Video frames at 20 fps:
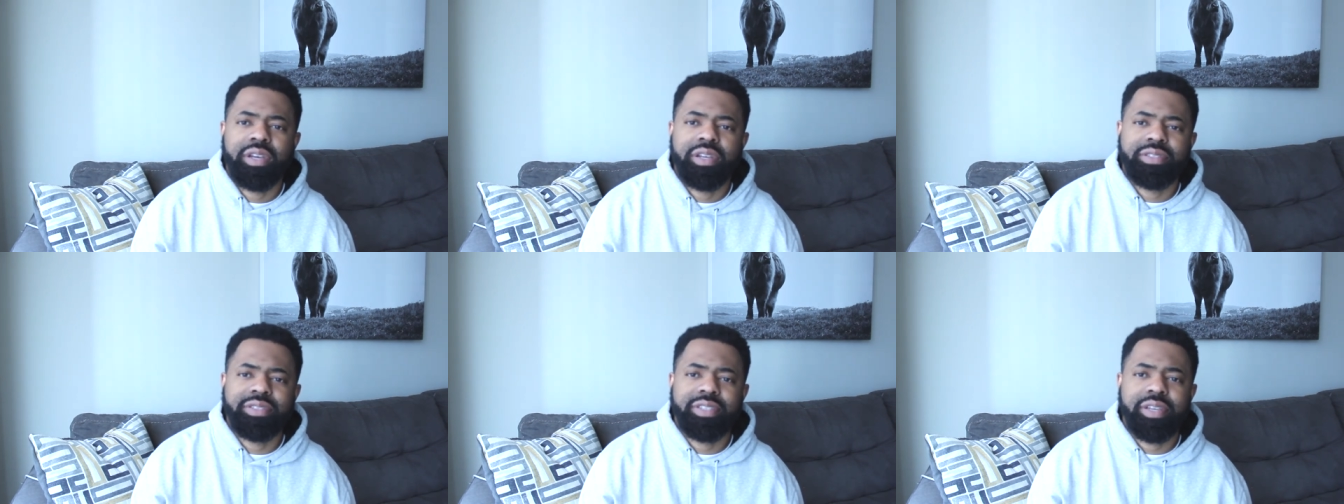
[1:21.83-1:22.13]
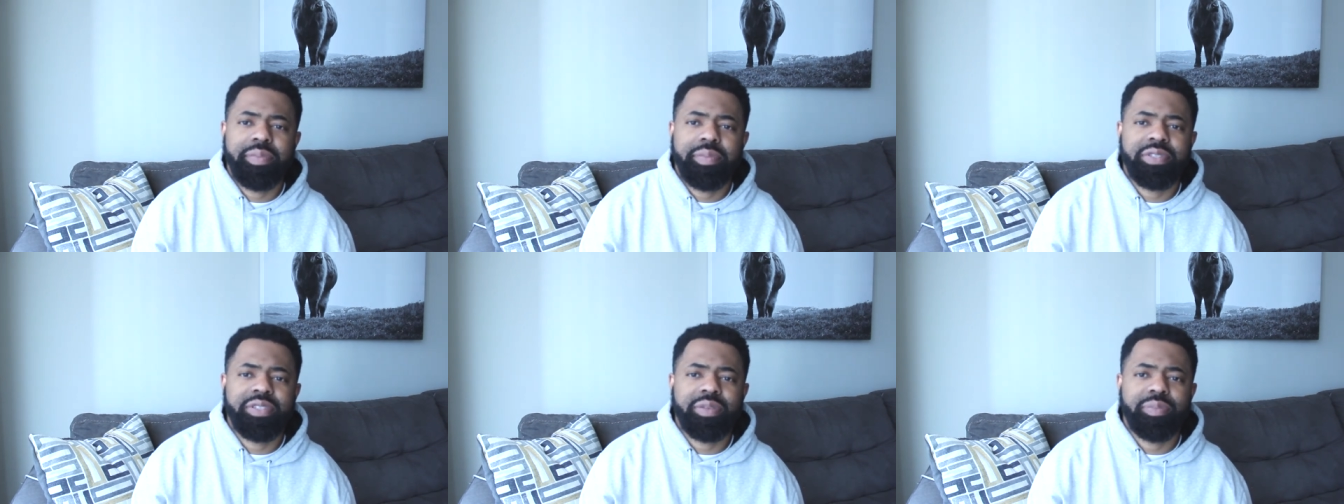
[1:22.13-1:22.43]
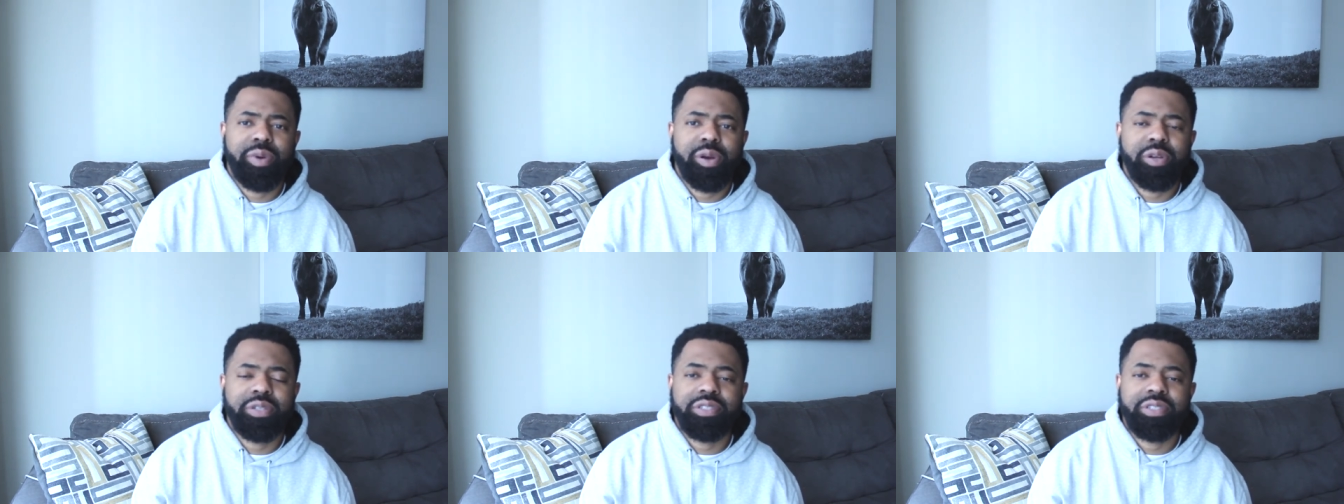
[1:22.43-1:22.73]
sent me
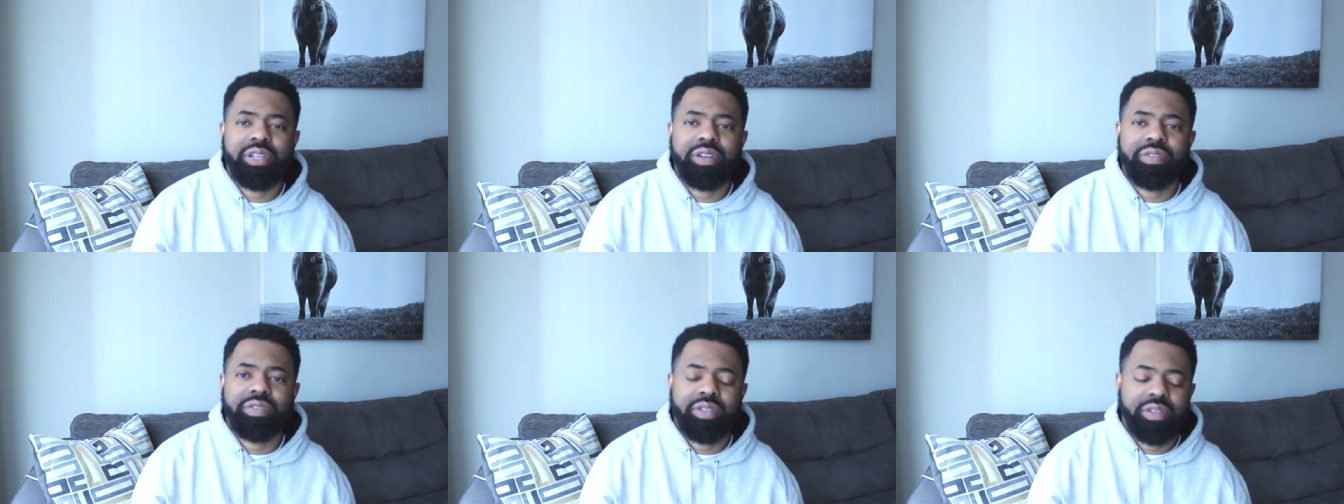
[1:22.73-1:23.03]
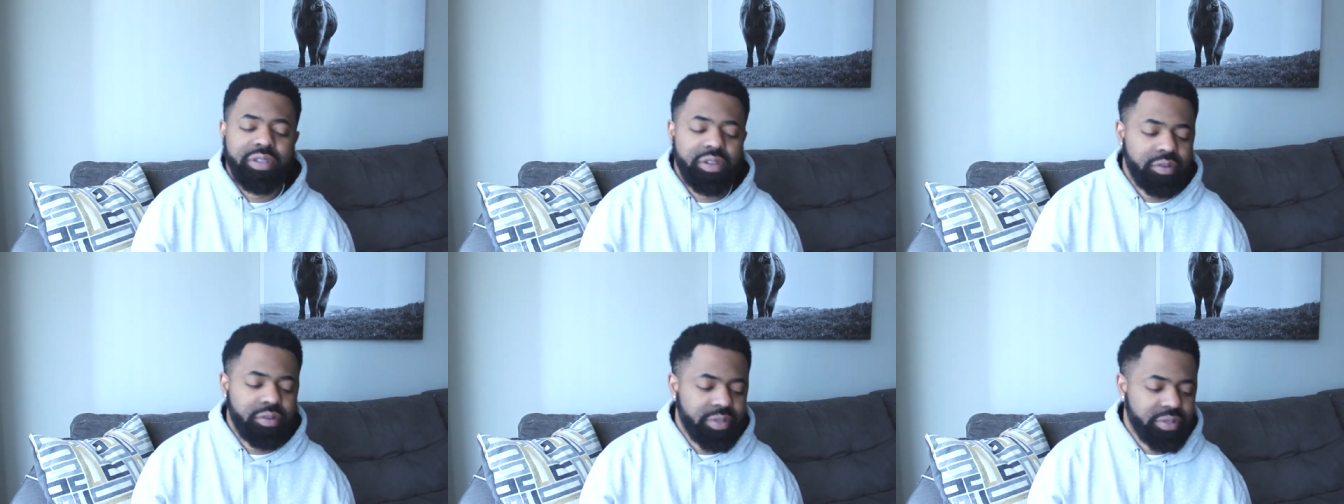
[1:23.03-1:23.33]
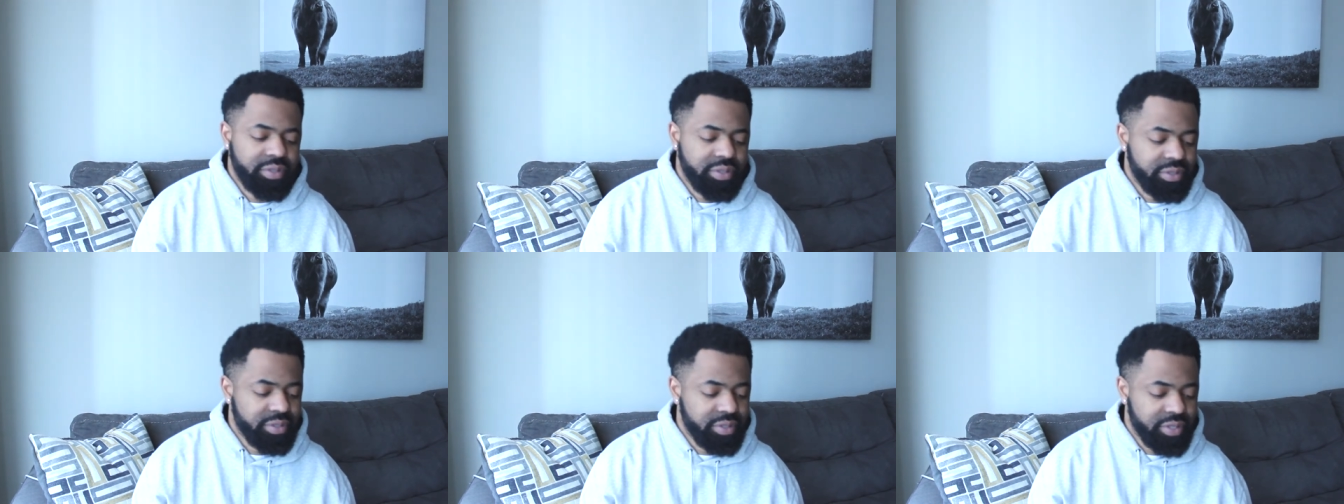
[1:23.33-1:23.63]
some merch and everything, you know,
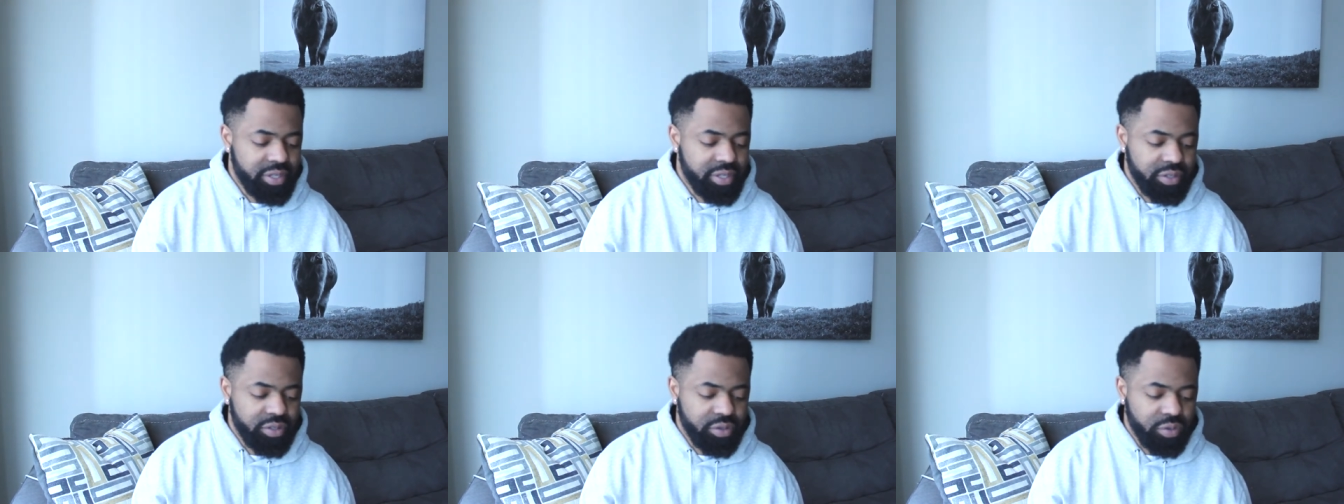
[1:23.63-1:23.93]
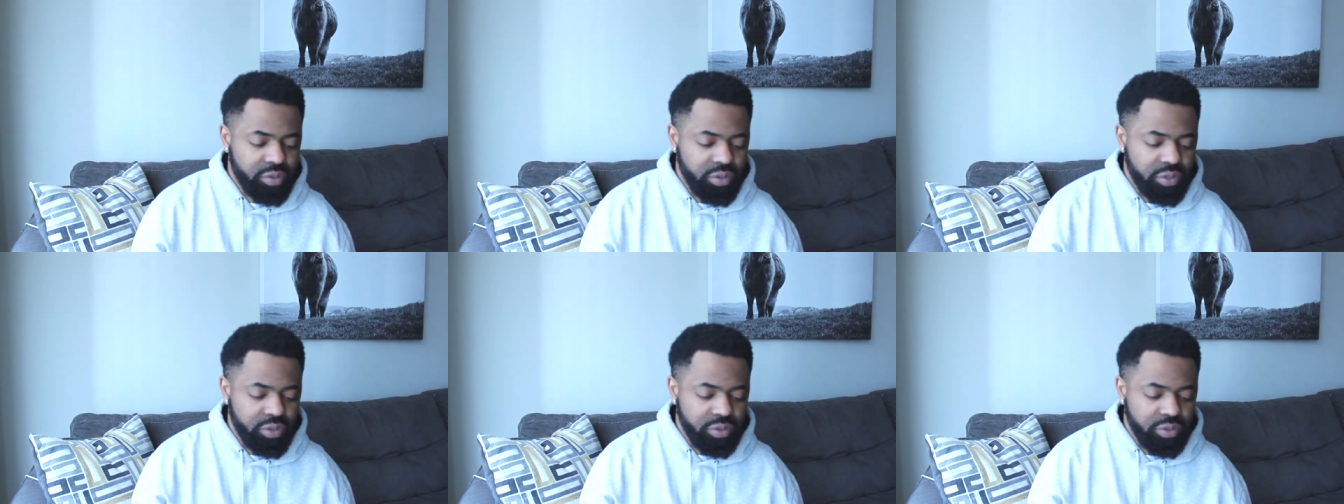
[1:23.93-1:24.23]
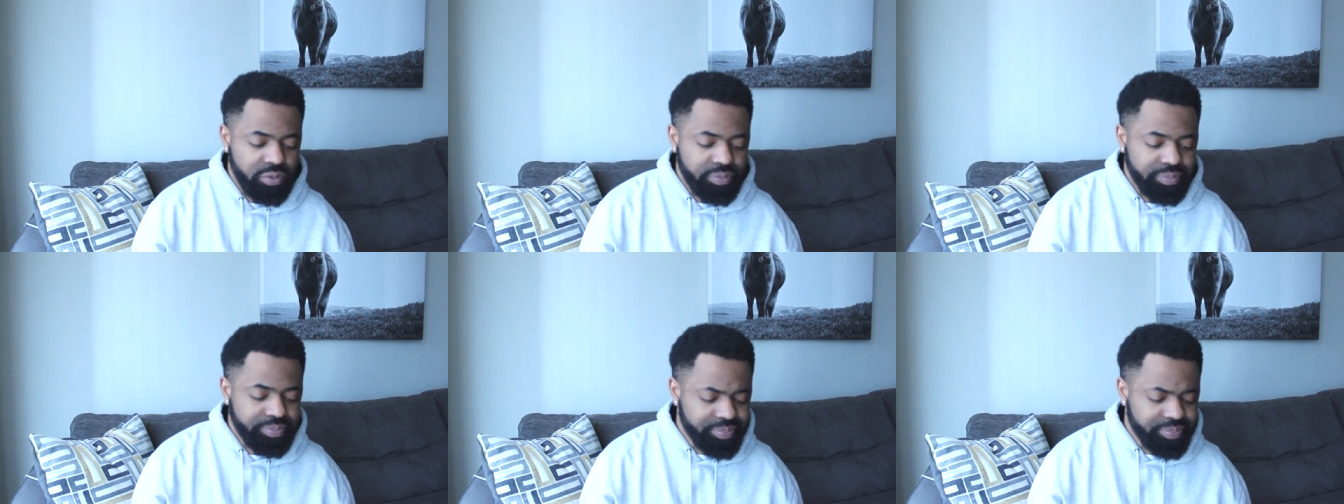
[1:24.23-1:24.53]
it's like a cool
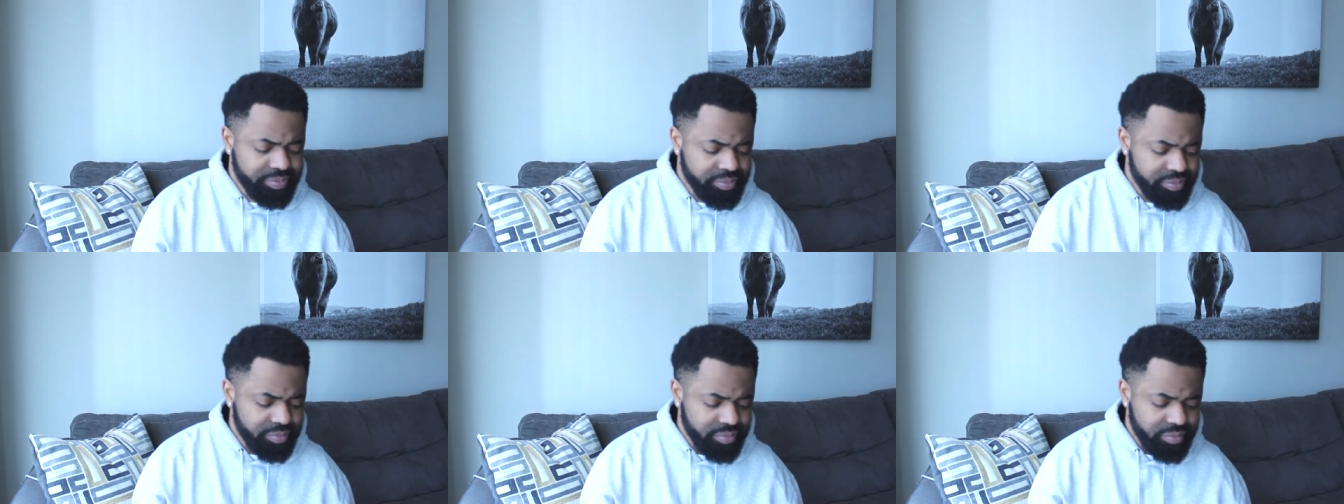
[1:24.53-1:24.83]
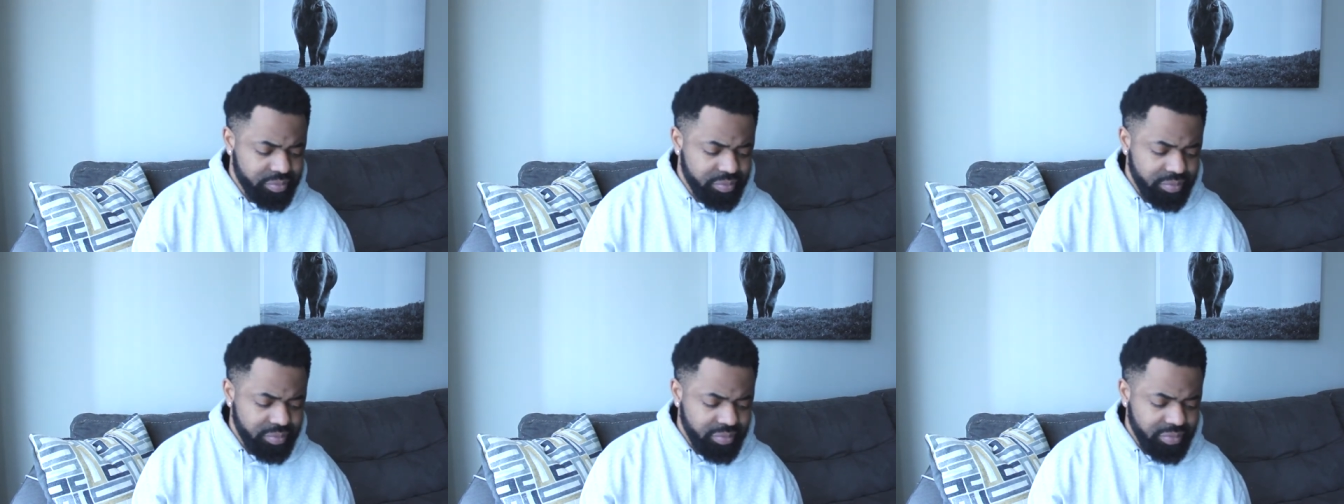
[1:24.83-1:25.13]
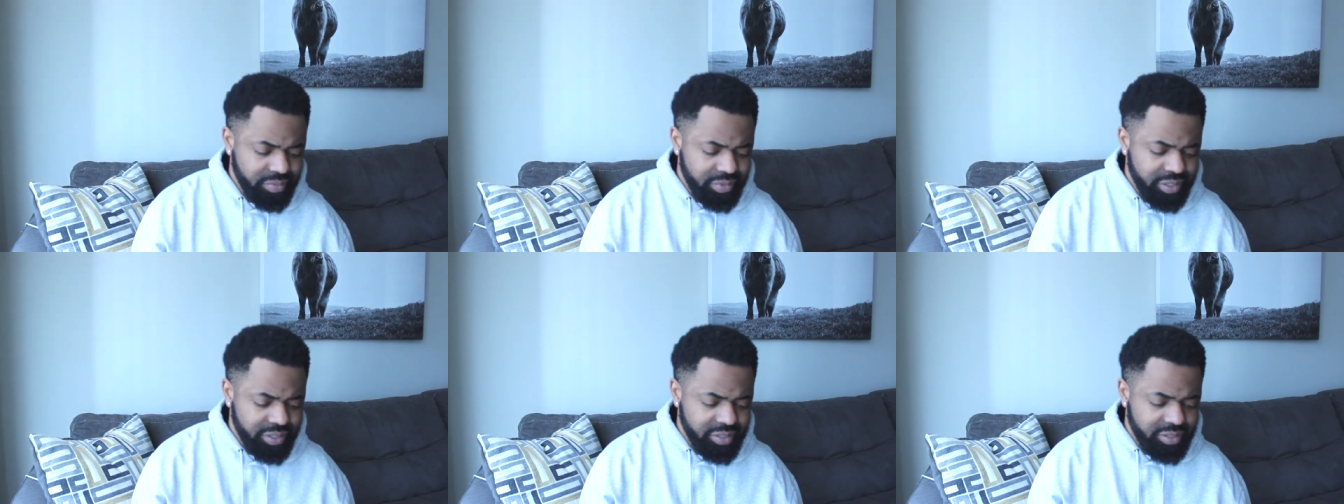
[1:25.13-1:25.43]
dude.
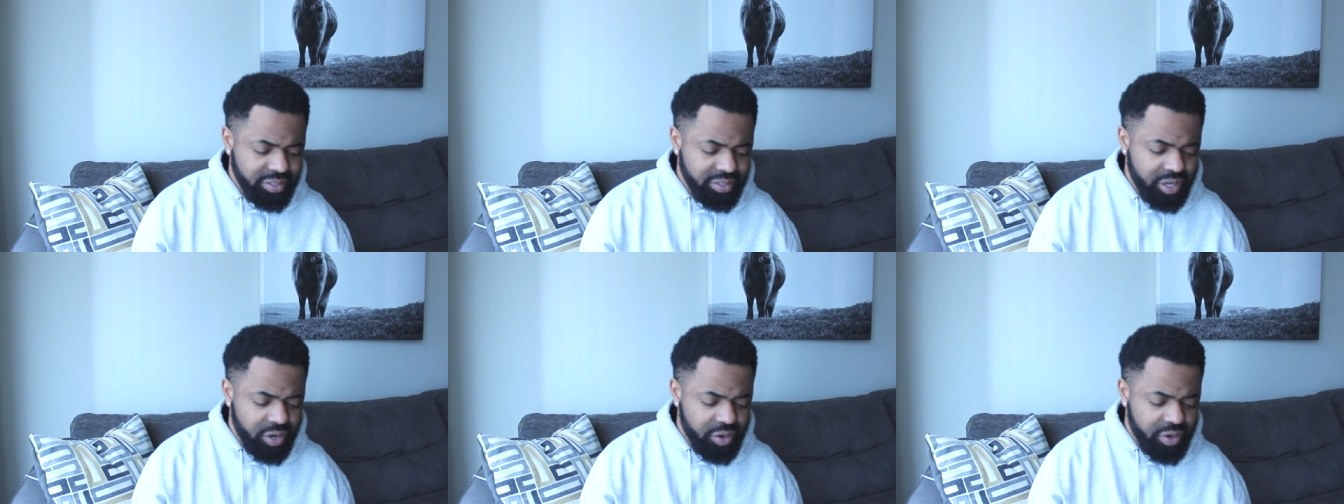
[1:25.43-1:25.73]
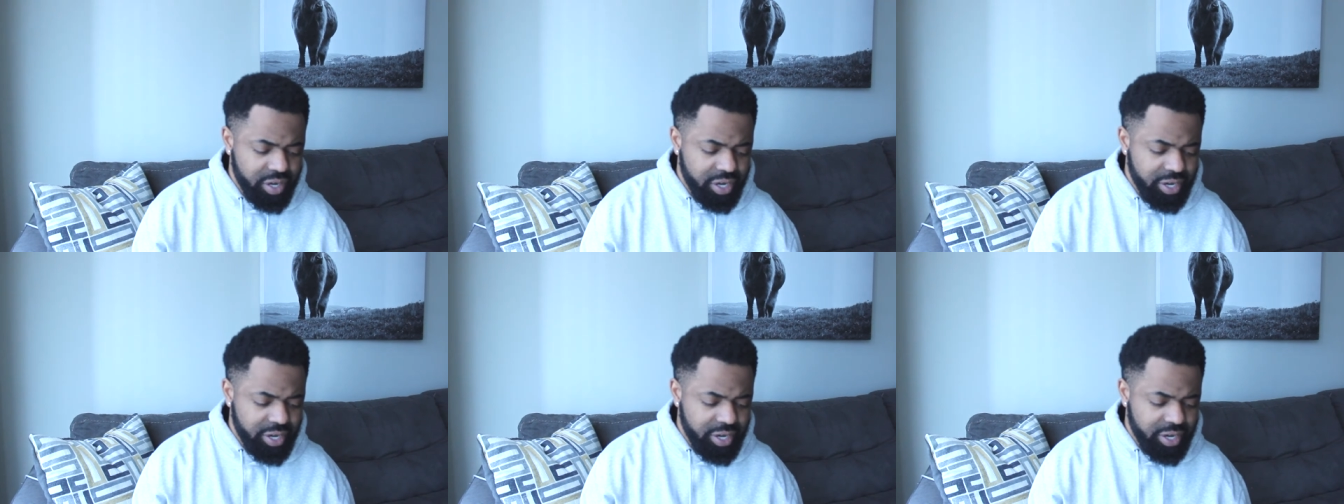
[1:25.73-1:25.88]
So